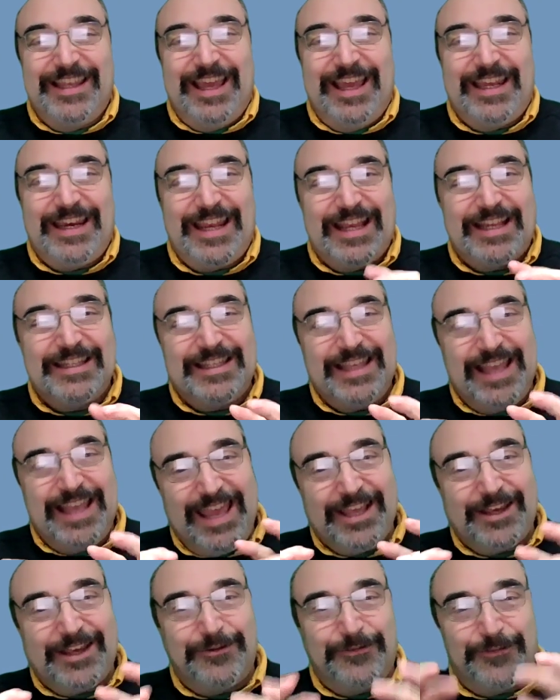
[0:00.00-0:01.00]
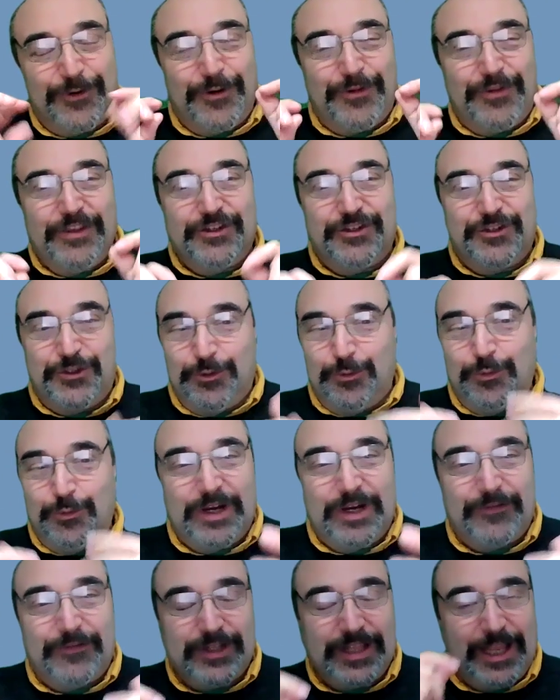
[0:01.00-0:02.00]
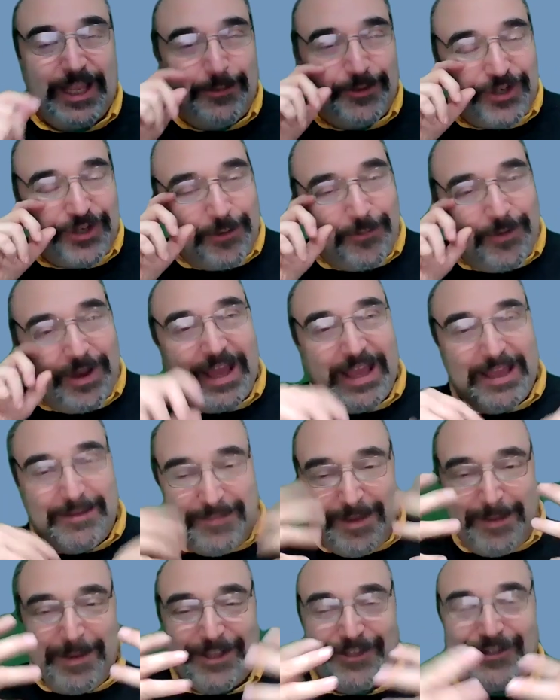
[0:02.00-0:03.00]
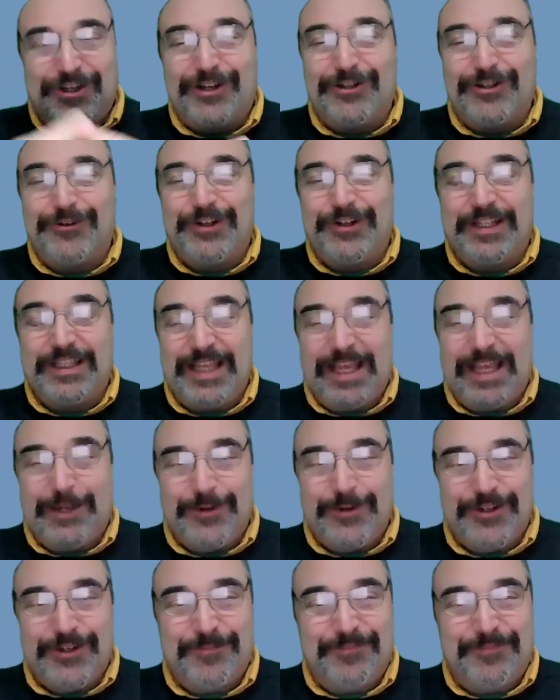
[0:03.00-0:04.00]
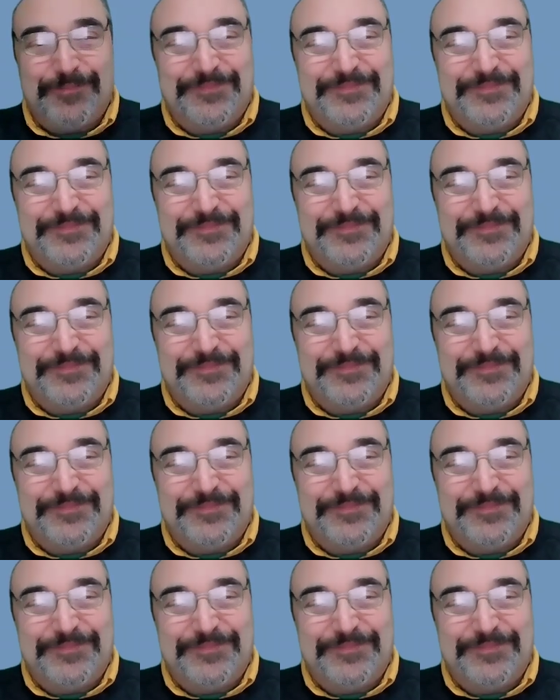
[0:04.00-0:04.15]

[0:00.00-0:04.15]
and I can say, hey, convert this to whatever language I want, and maybe I'll start learning a language.